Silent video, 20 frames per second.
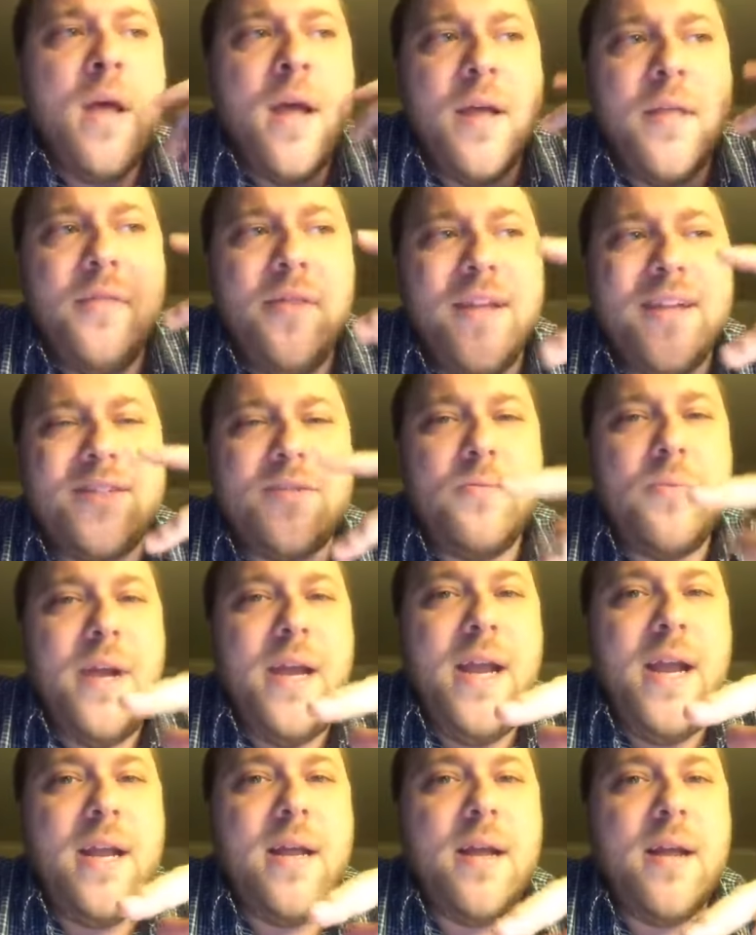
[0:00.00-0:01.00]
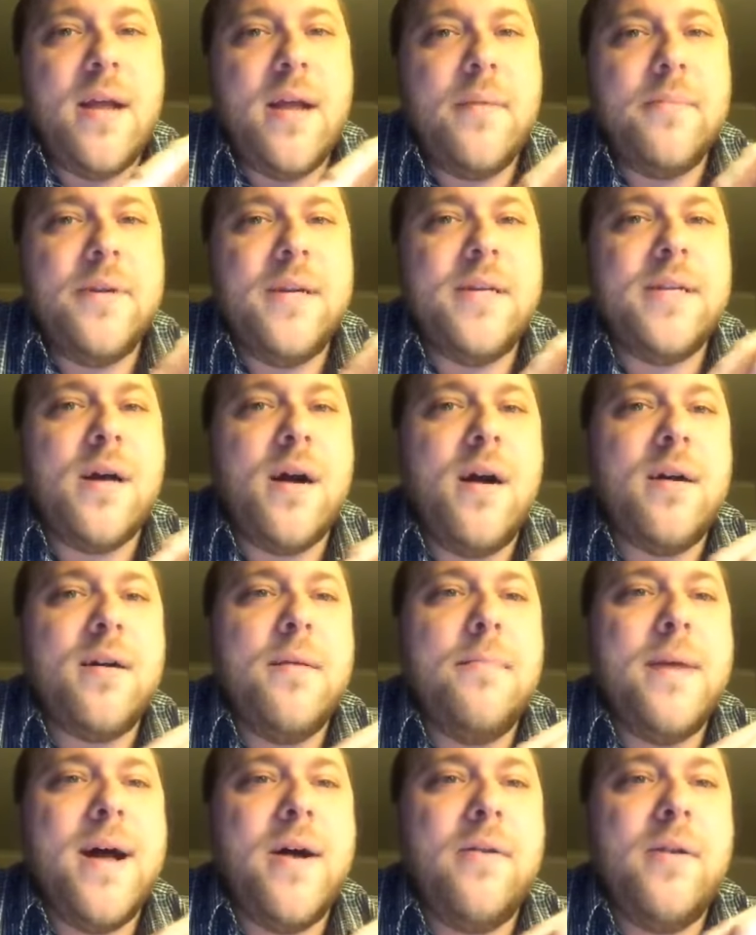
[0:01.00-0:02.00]
this week, I'm going to talk
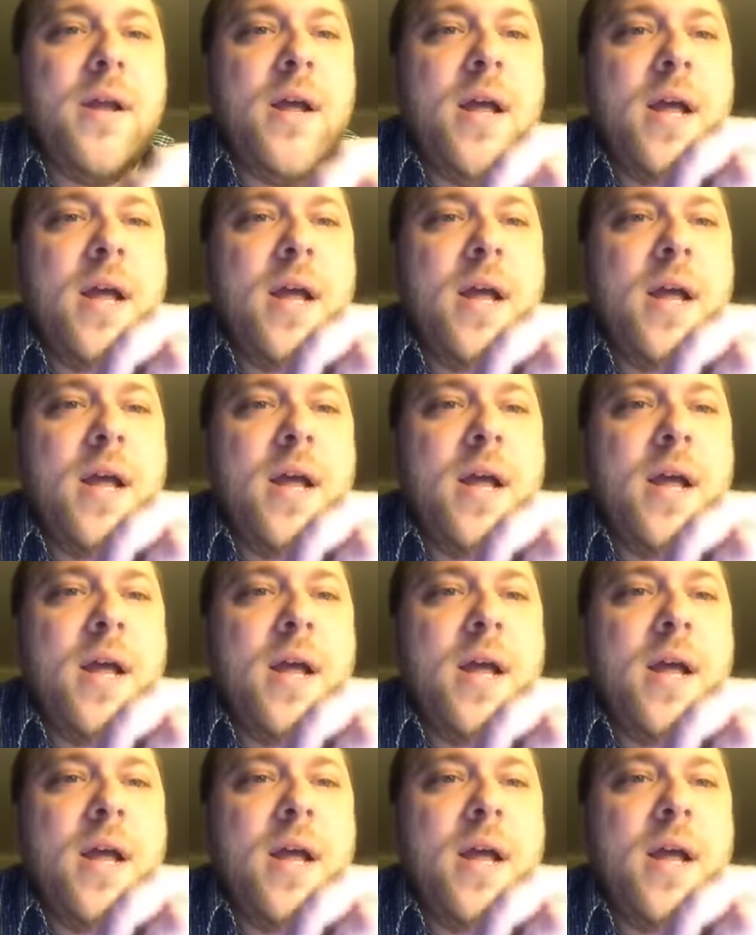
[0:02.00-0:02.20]
about